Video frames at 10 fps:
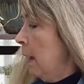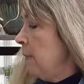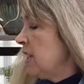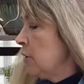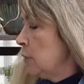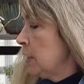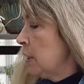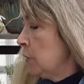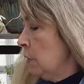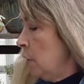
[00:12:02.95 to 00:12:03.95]
I make sure there was
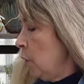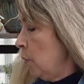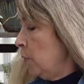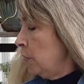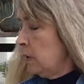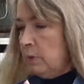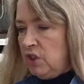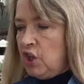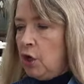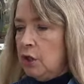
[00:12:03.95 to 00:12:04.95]
no, no
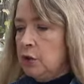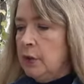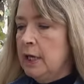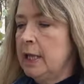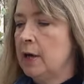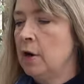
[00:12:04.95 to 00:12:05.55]
chunks or anything